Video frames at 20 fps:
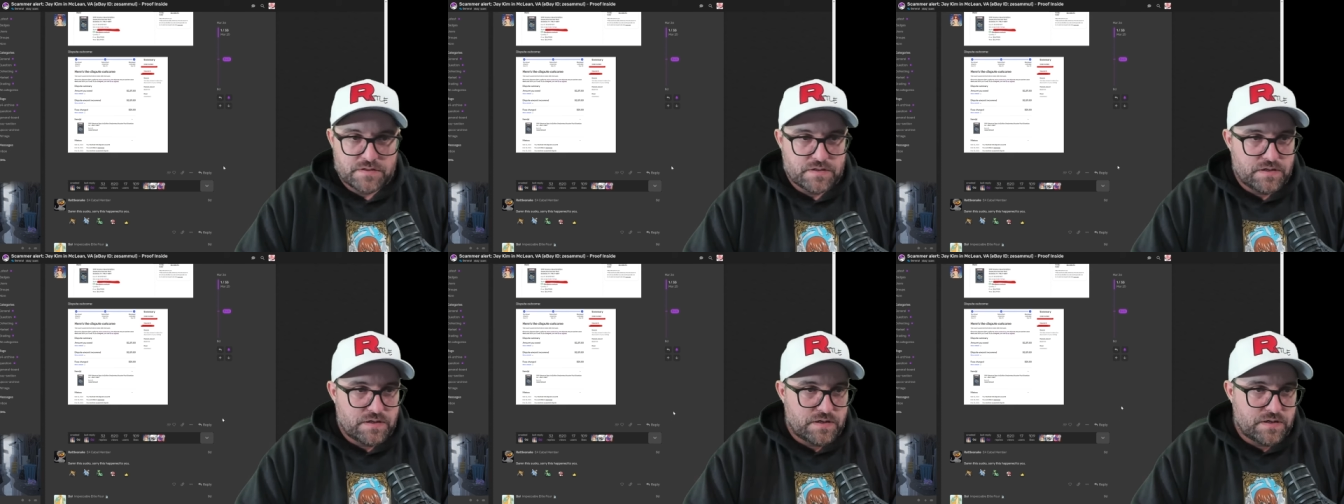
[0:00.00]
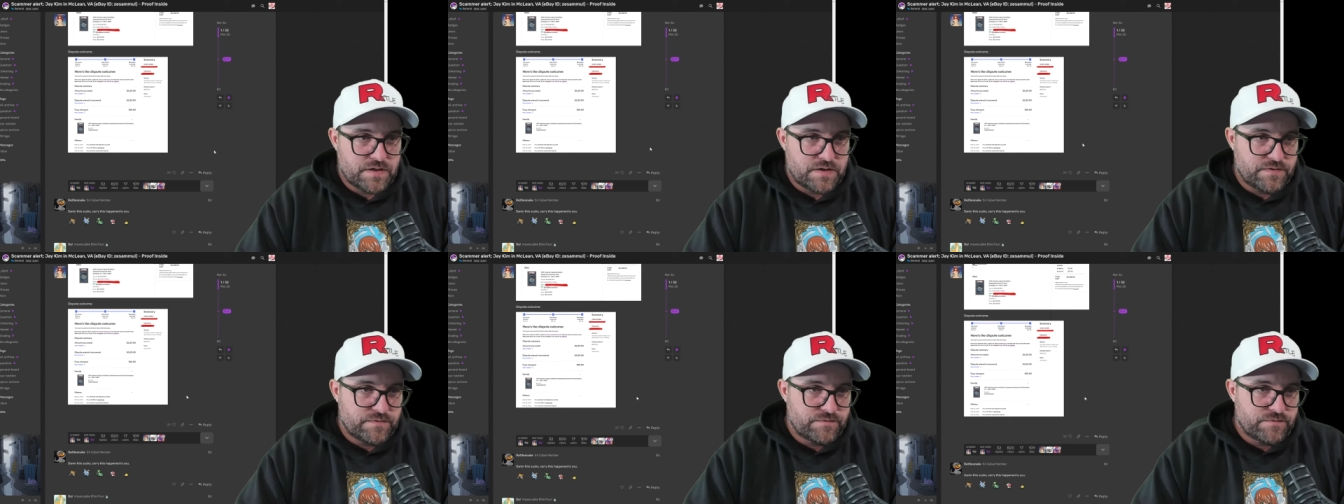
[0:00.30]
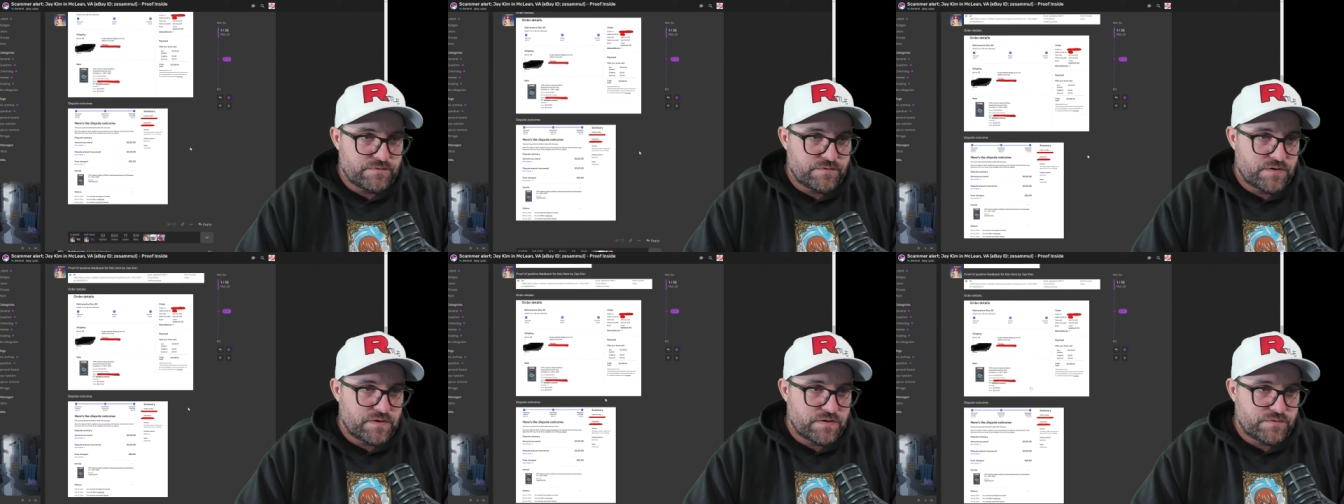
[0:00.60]

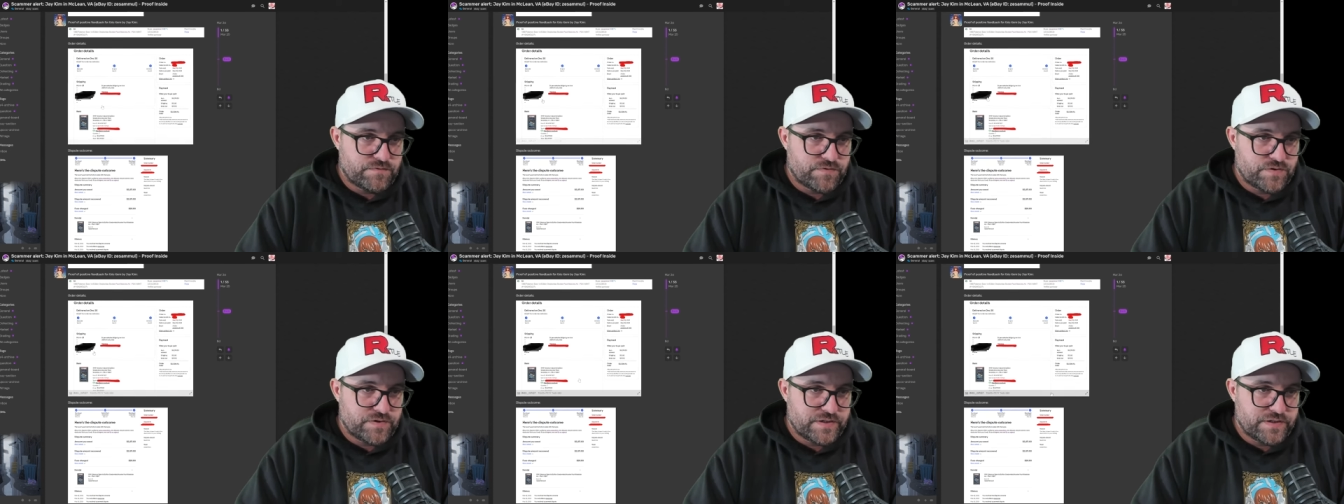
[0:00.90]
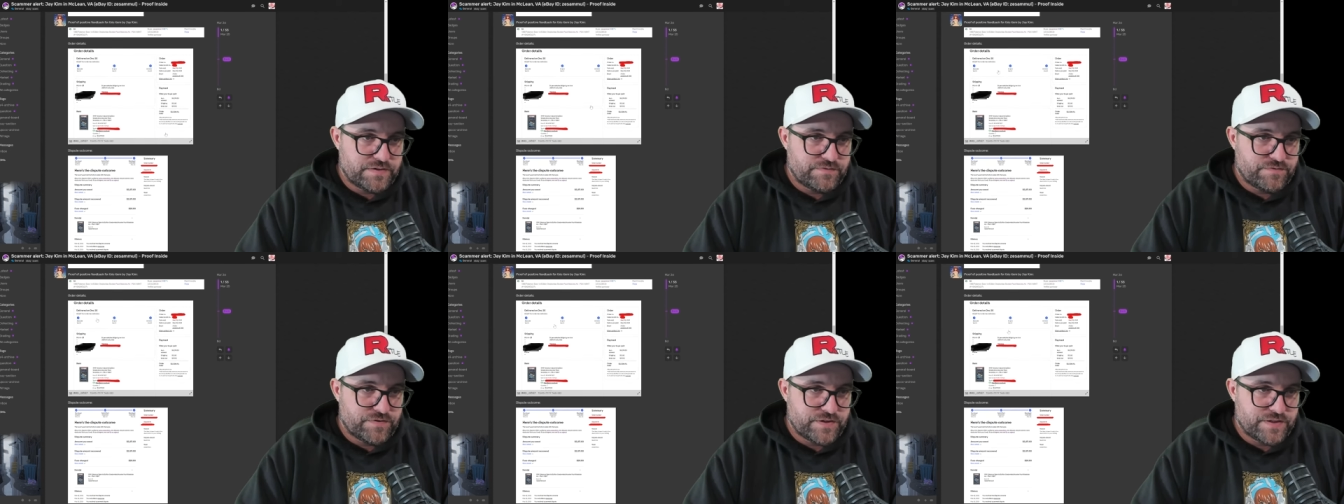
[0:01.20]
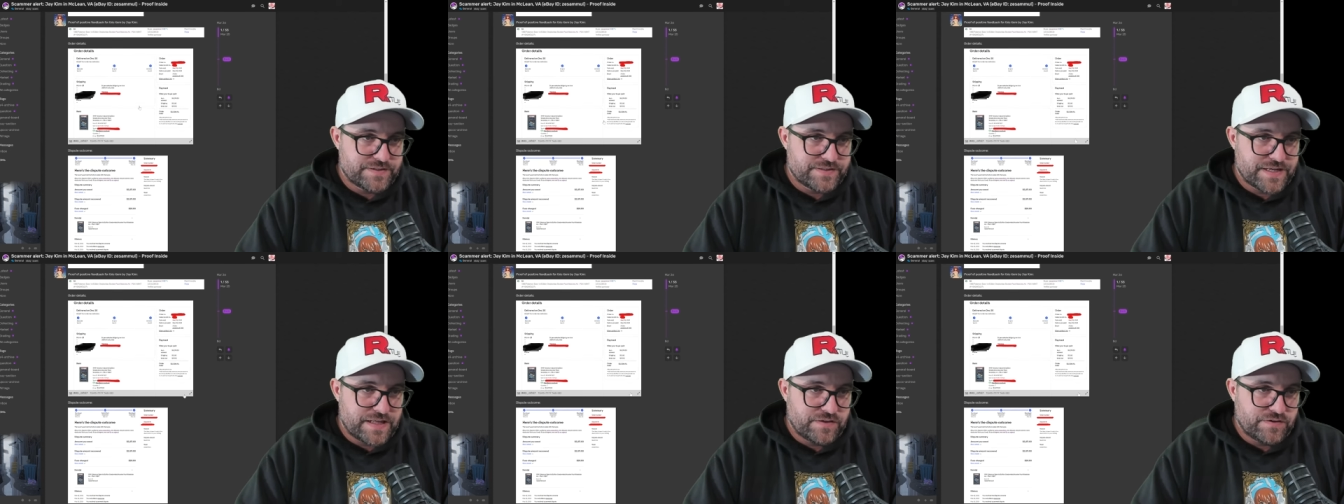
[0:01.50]
For
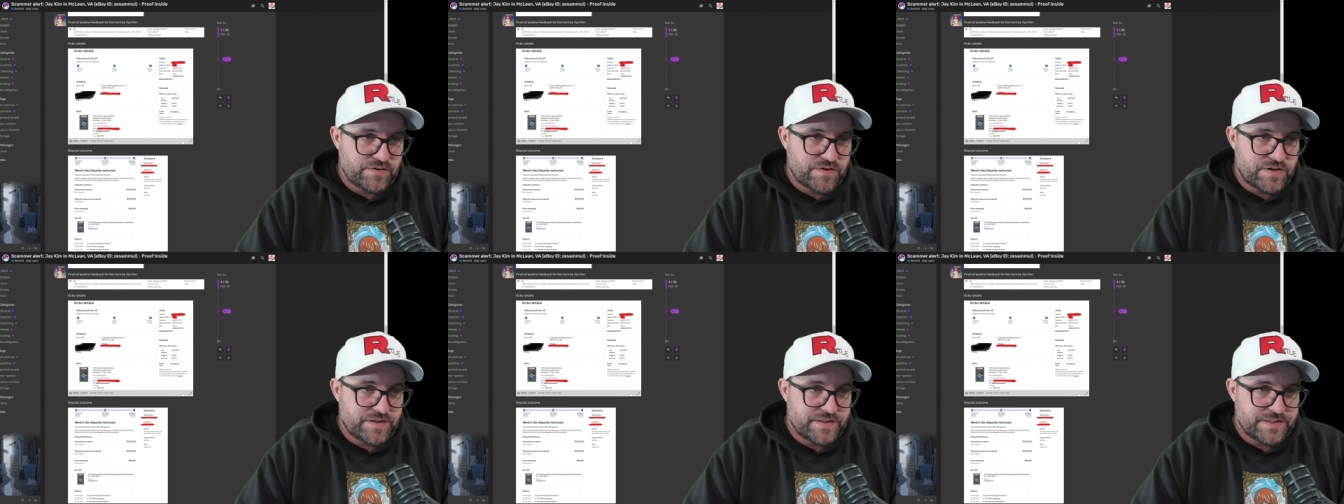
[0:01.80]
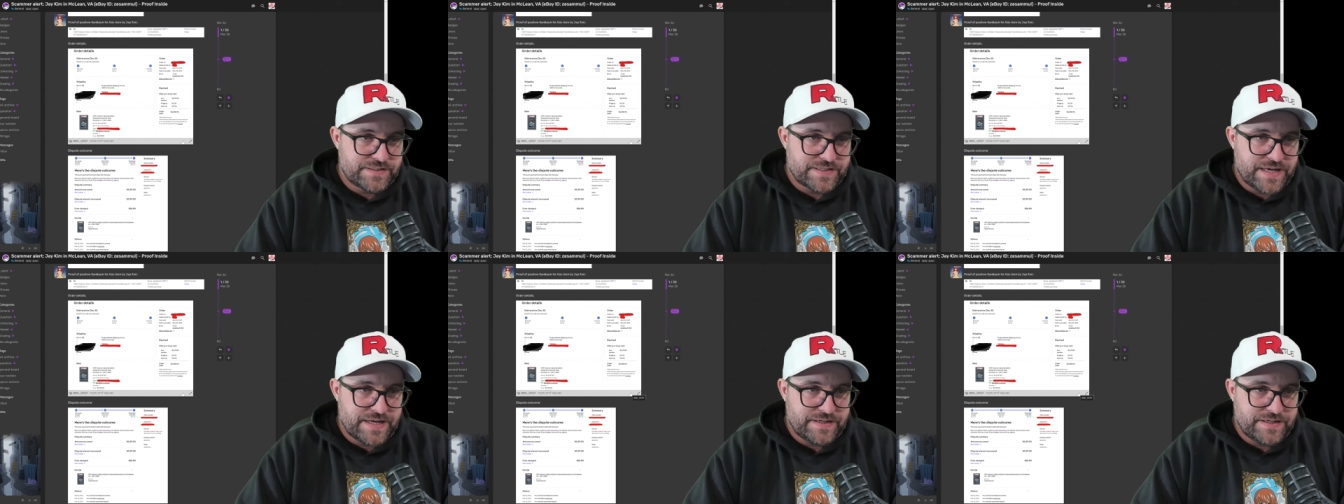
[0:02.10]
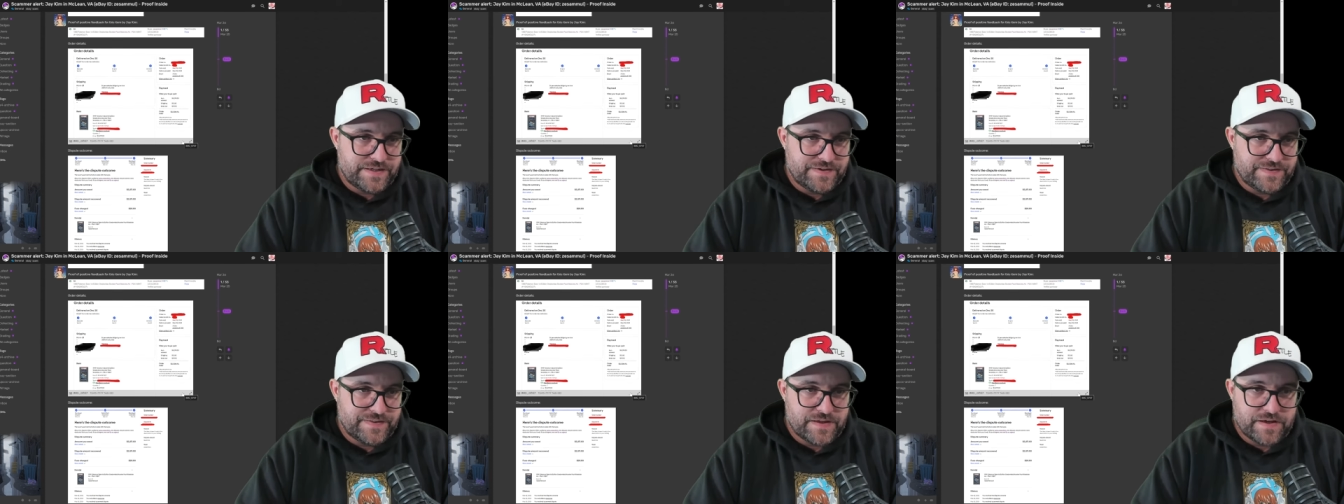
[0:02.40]
the seller on this
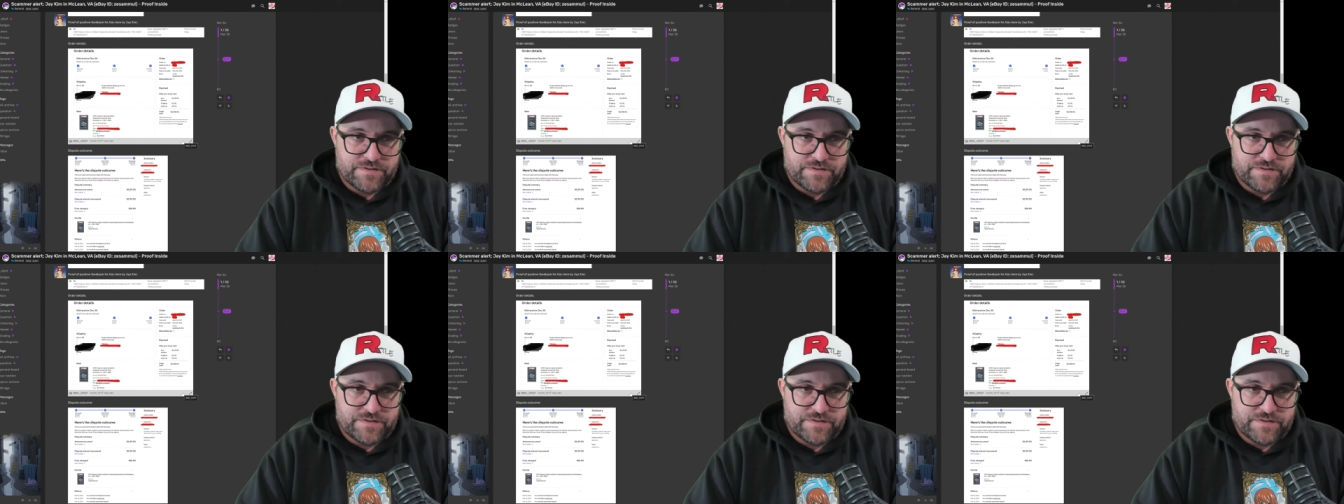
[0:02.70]
end.